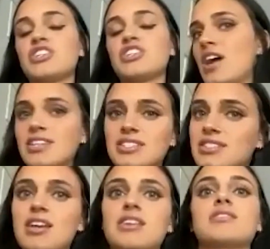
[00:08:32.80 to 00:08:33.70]
the United
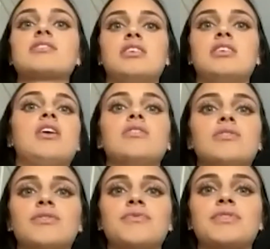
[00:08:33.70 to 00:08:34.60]
States, you
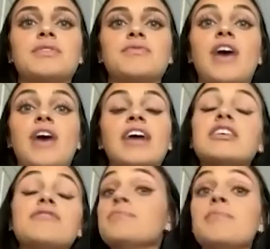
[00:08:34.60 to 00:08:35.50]
know,
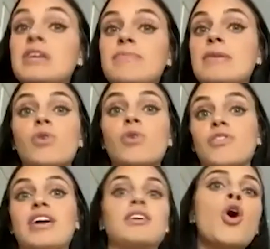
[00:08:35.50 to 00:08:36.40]
finally meet people with
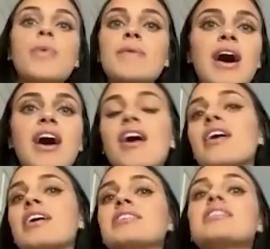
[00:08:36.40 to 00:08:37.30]
like an open
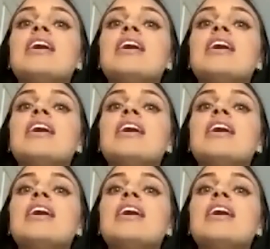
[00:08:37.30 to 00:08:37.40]
mind,